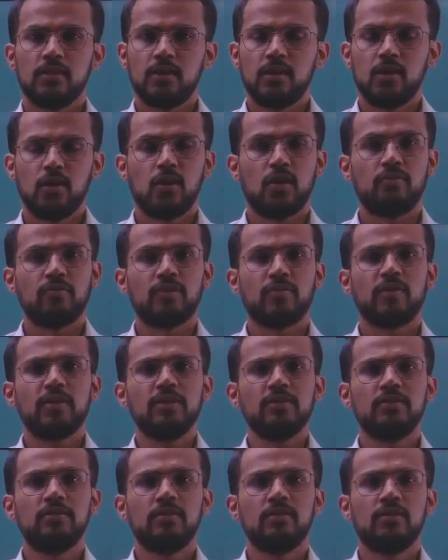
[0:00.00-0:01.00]
Hello everyone,
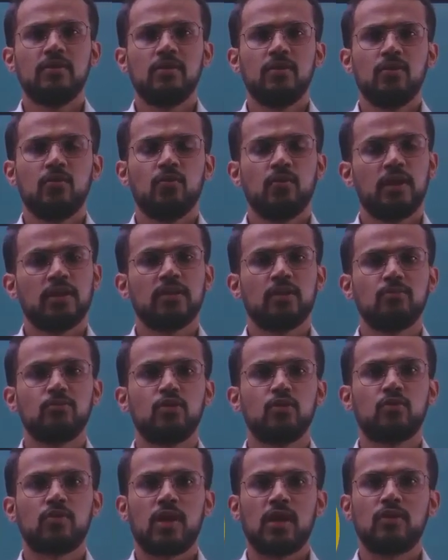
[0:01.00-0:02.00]
welcome to
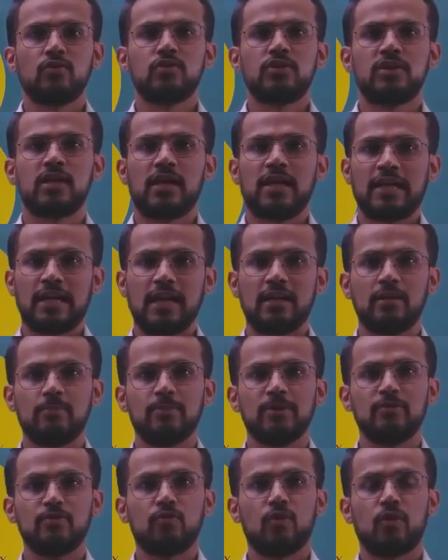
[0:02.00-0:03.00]
RAO'S
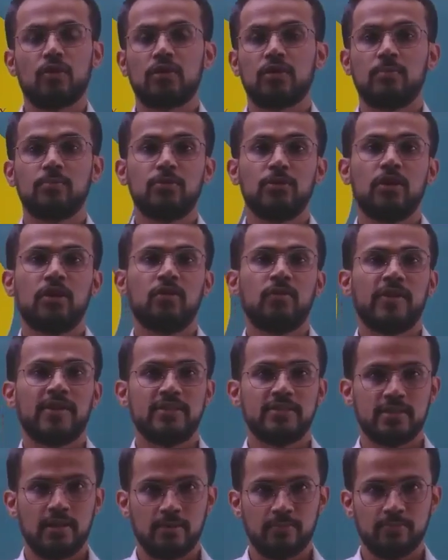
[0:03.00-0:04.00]
Academy for Competitive
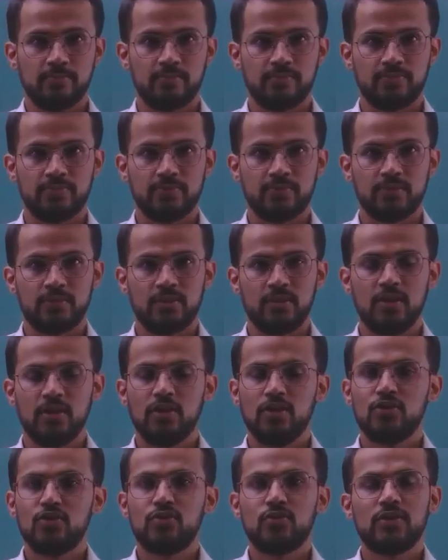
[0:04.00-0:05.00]
Exam.
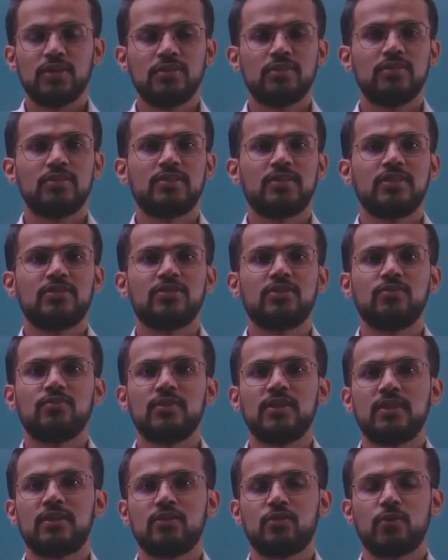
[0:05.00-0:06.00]
Today in this session
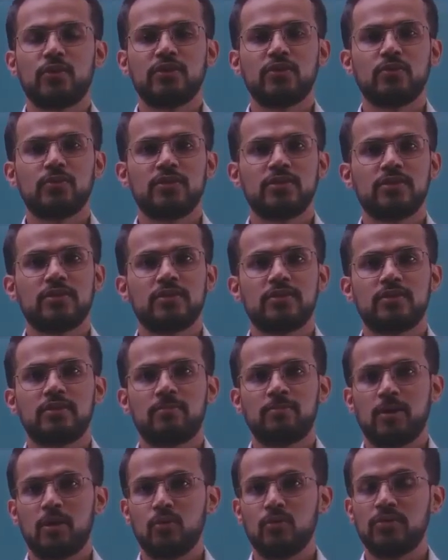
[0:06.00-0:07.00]
we are going to discuss
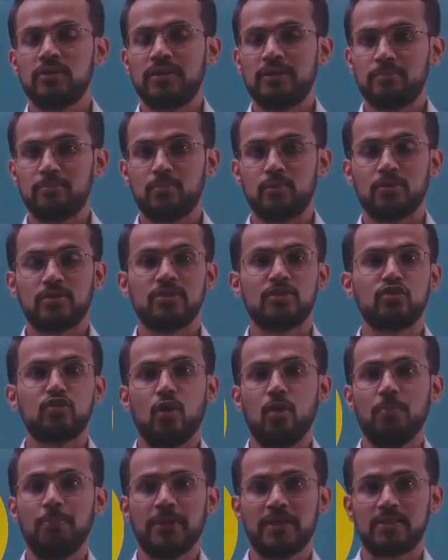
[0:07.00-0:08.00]
about the important
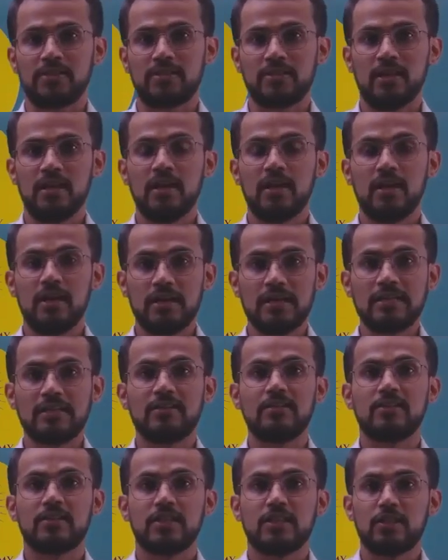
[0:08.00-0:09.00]
topics
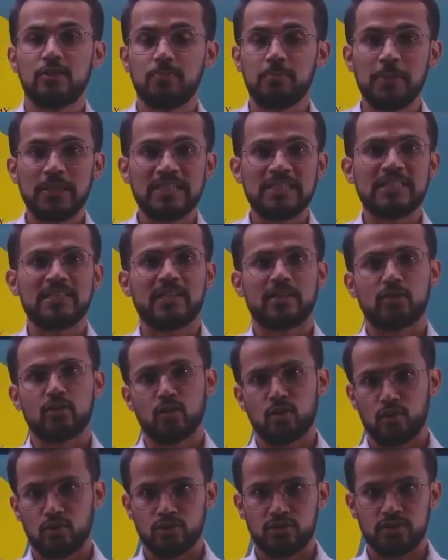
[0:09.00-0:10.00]
under space
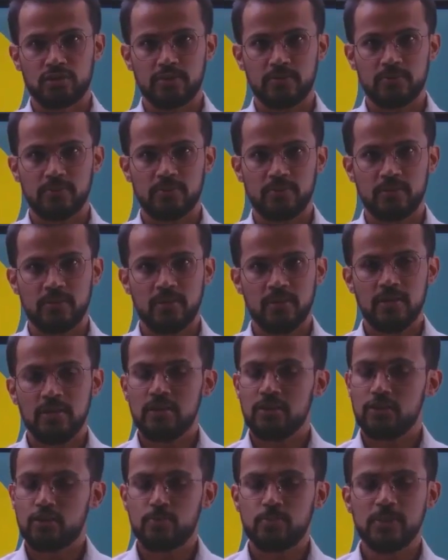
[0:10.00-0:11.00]
technology.
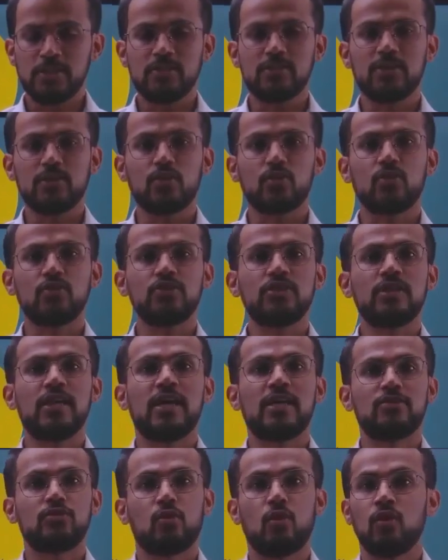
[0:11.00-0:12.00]
Space technology
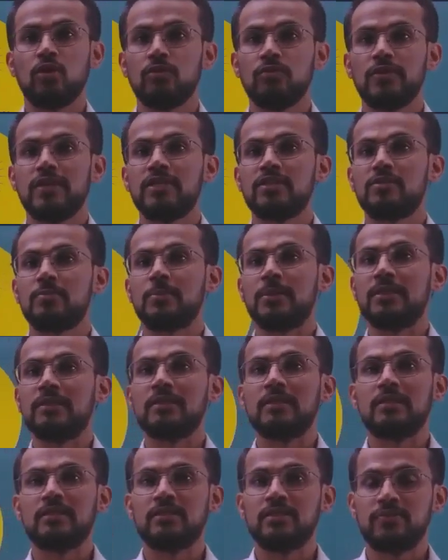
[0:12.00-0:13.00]
has always
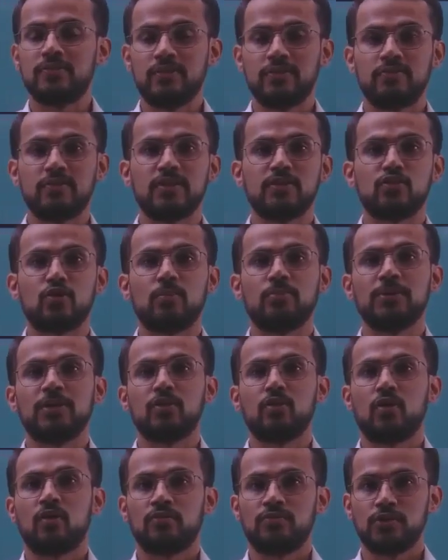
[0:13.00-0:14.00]
been the favorite topic
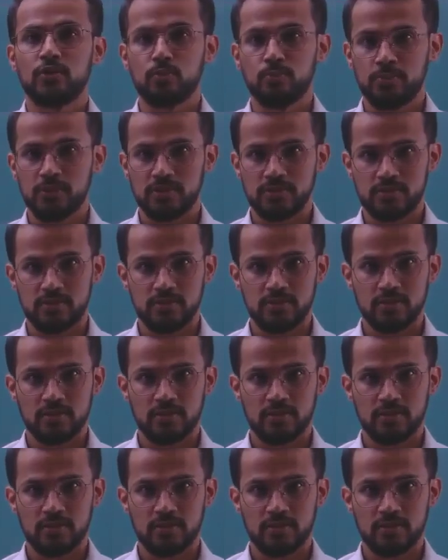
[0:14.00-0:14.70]
of UPSC